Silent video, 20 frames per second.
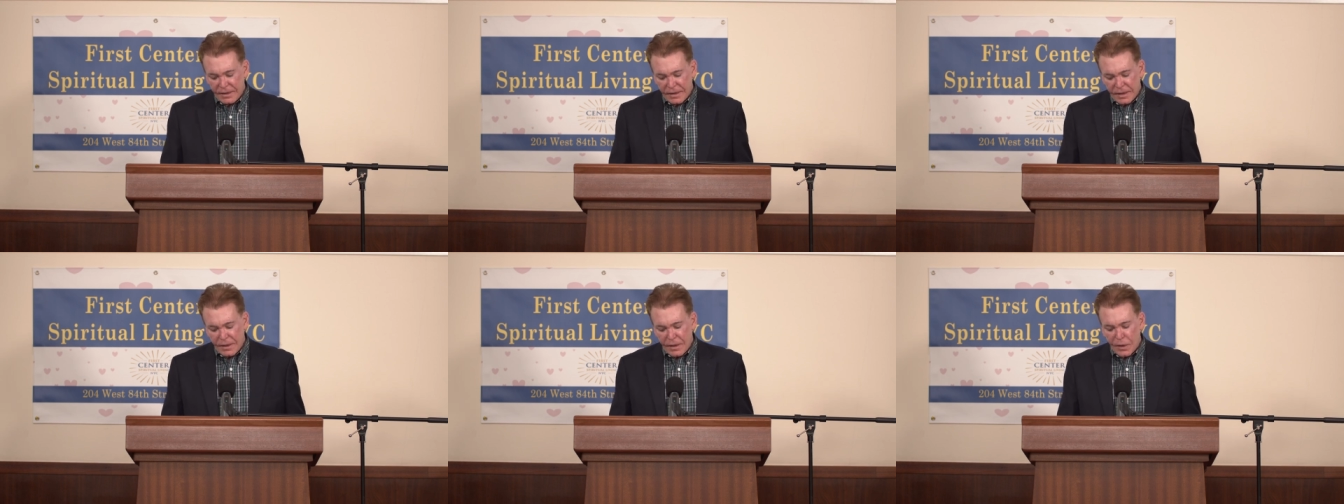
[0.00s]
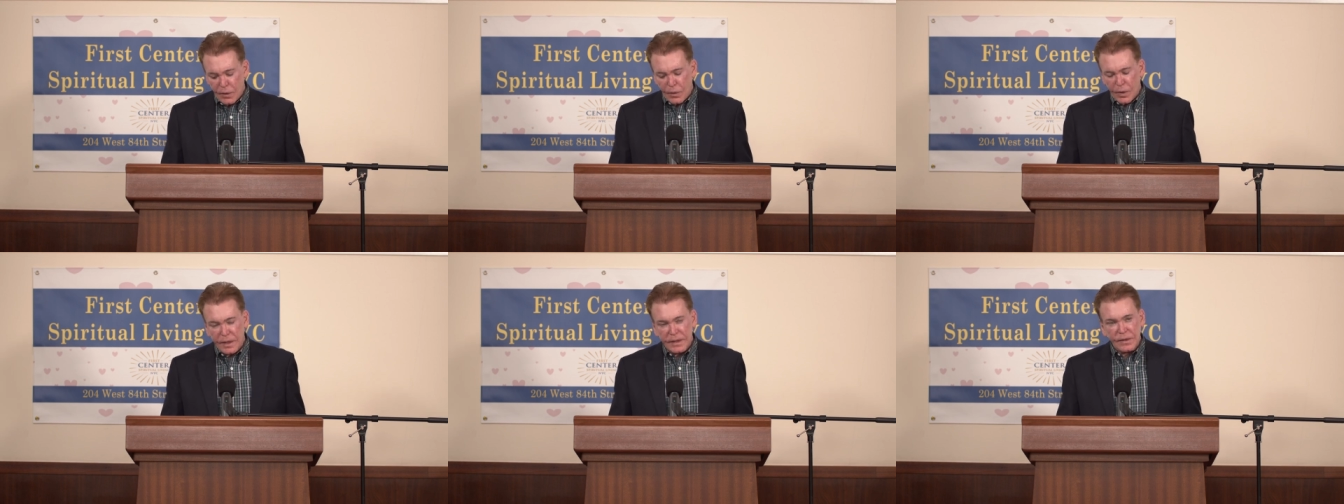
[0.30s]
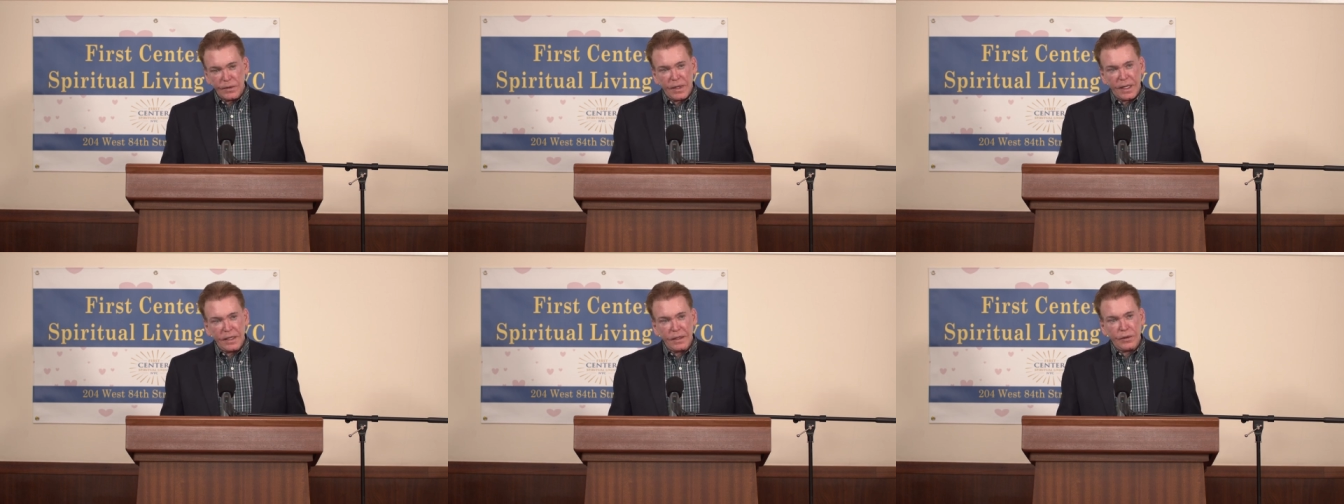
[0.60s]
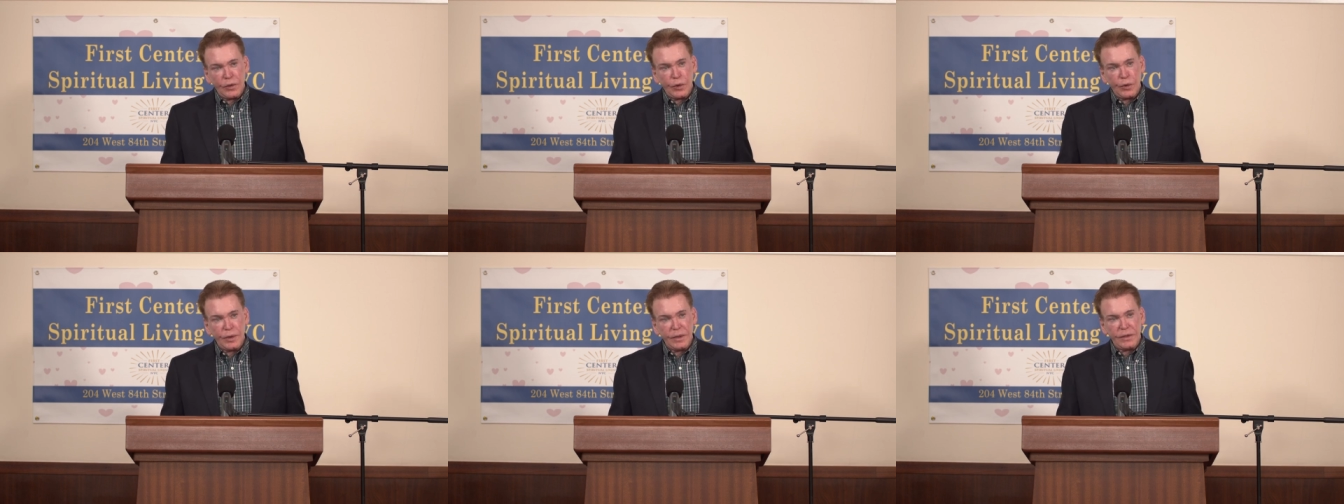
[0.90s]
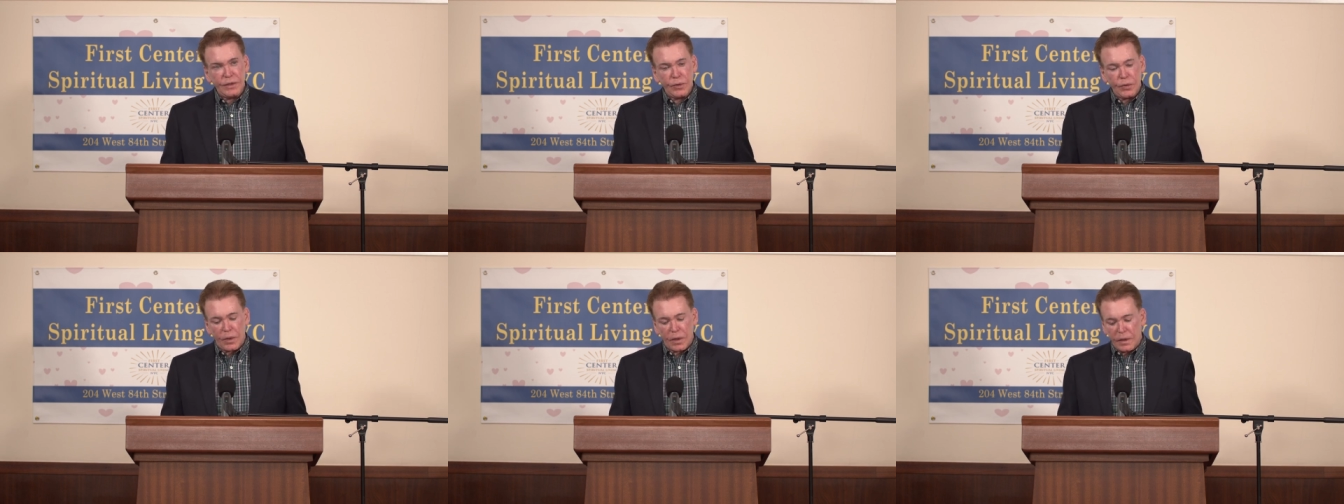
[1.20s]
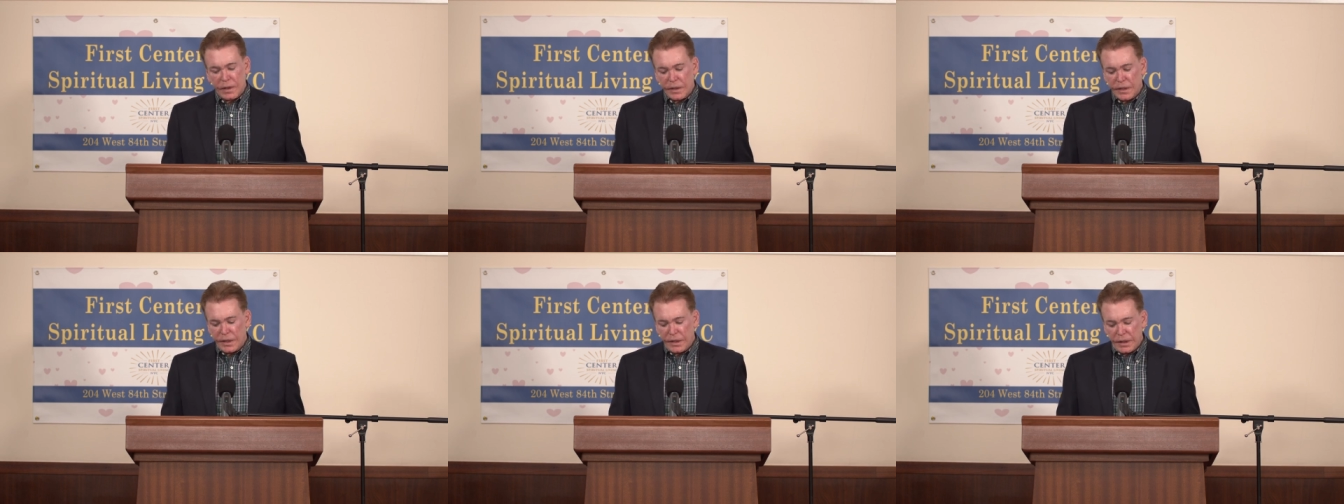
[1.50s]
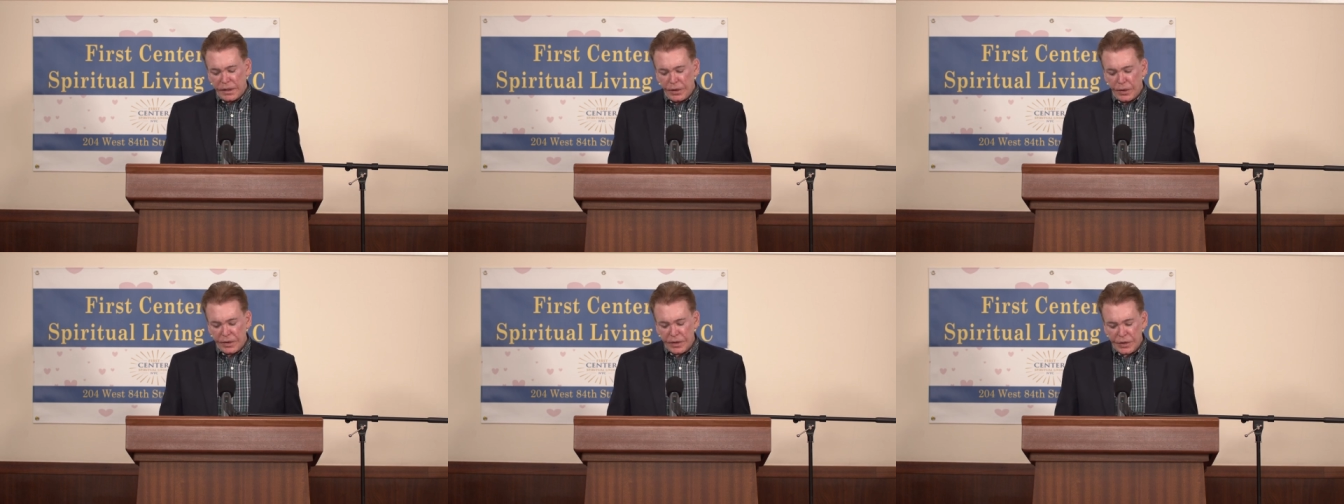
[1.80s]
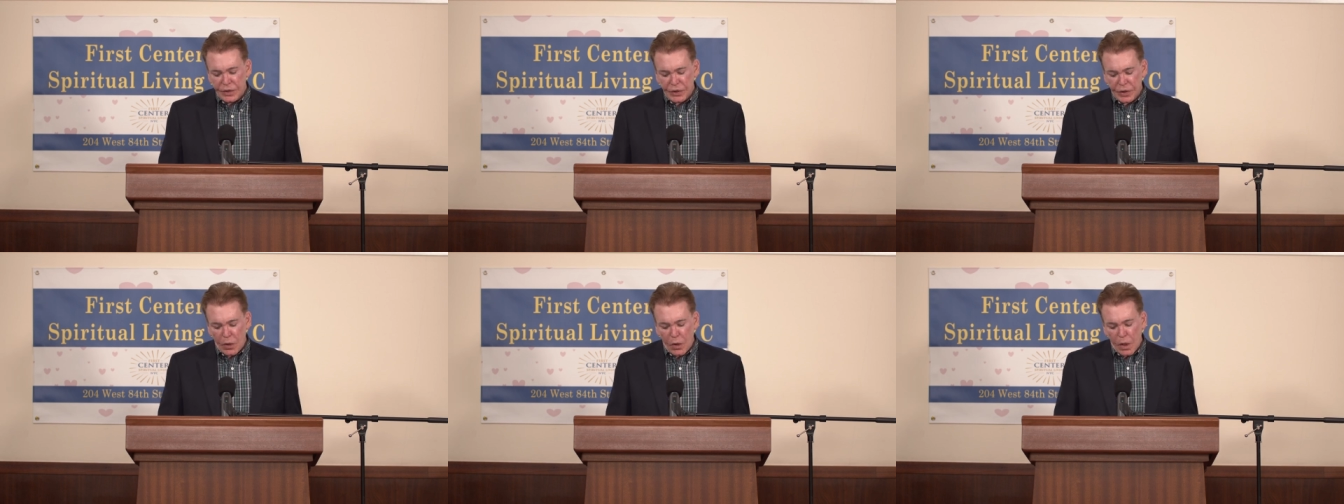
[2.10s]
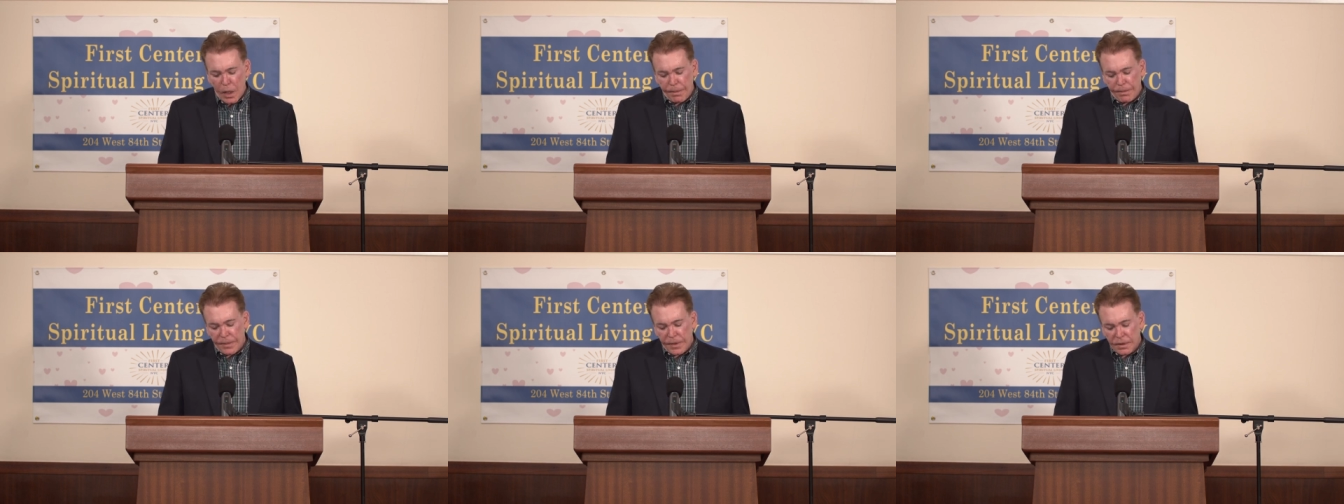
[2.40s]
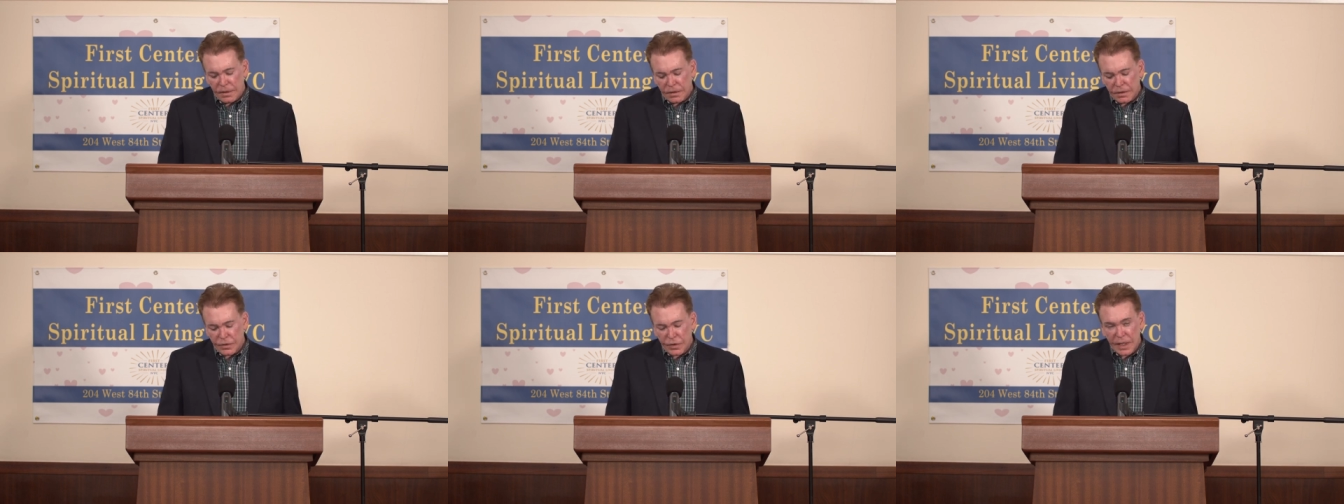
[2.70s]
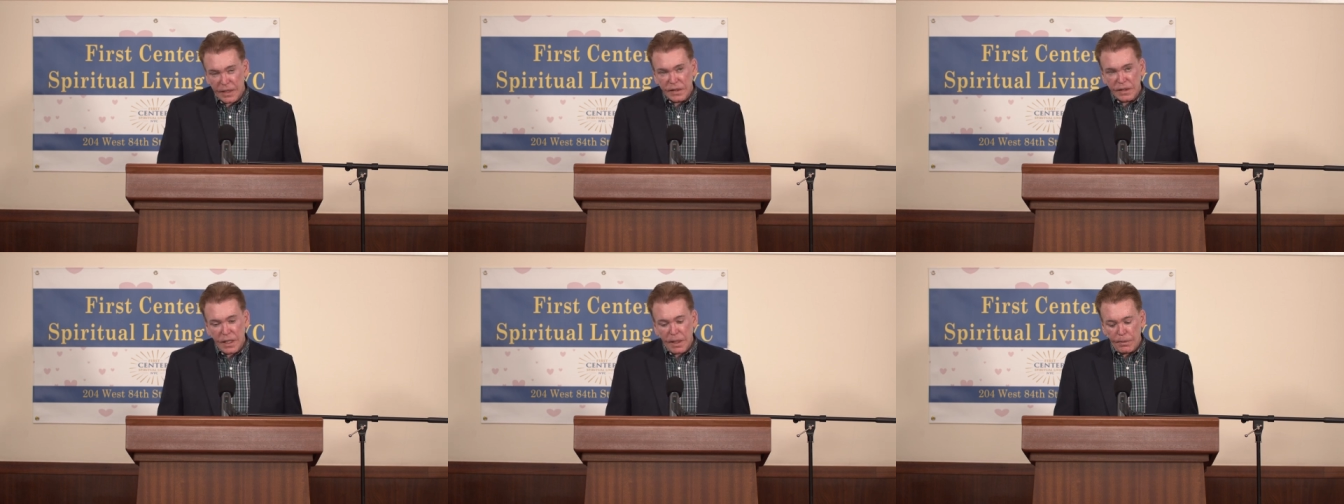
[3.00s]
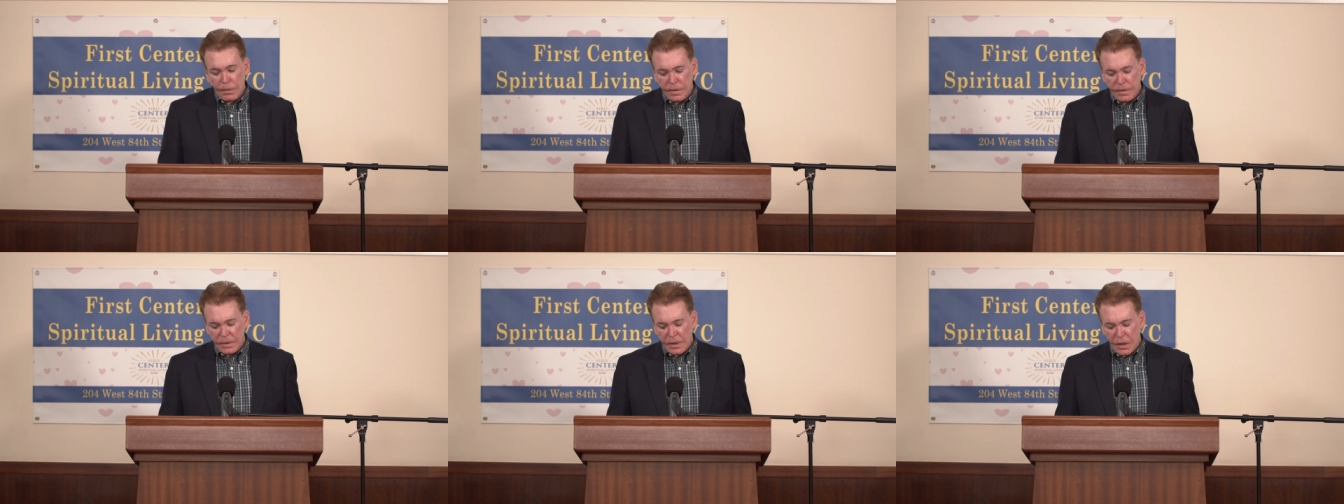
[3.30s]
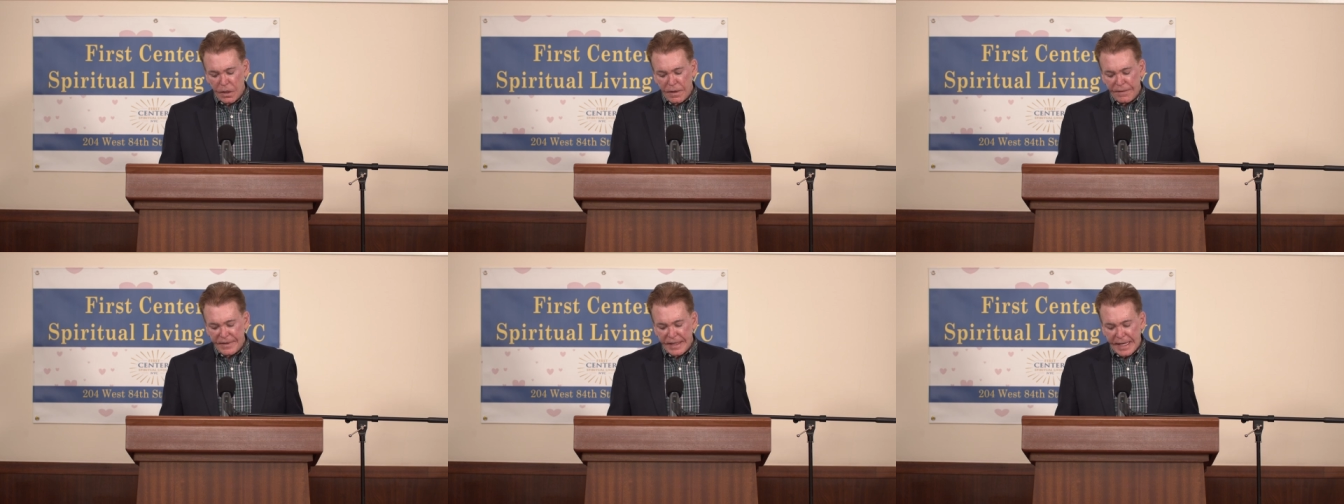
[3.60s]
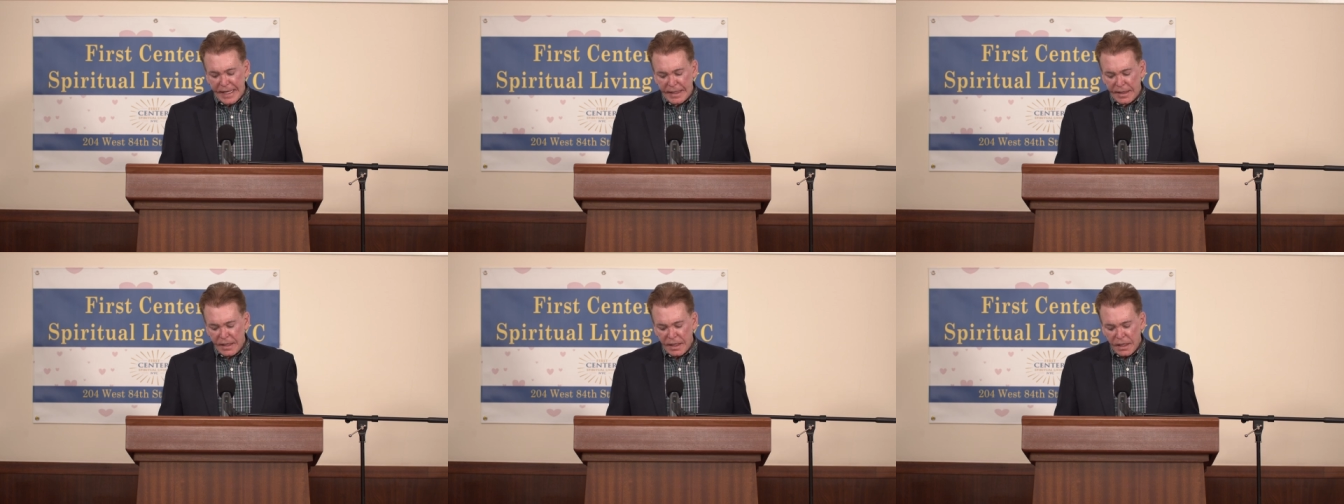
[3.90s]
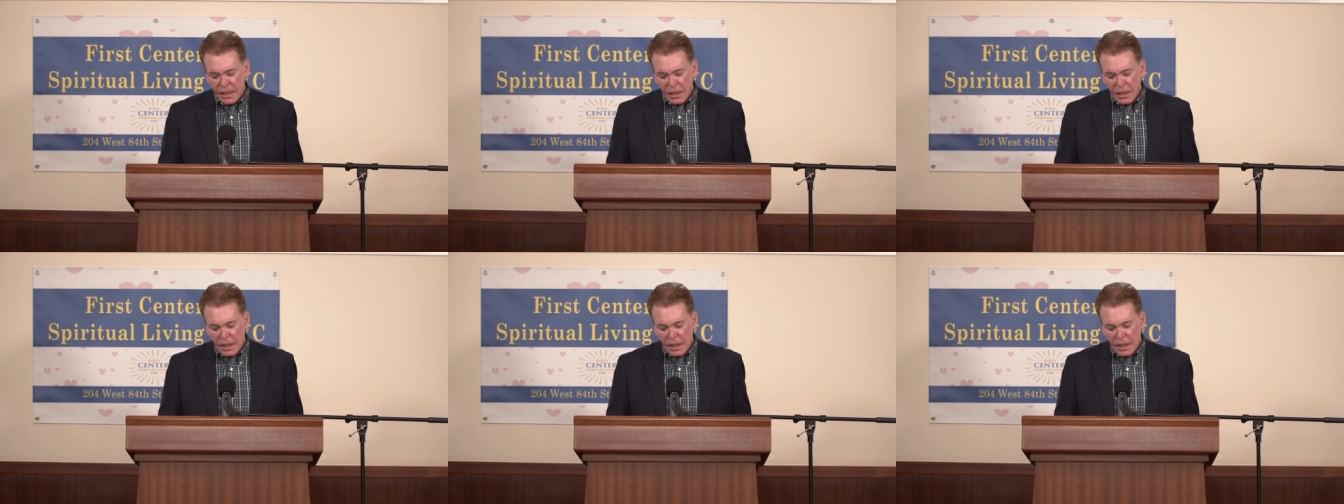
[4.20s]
In other words, I alluded to earlier, you can show up and dress up and all of that.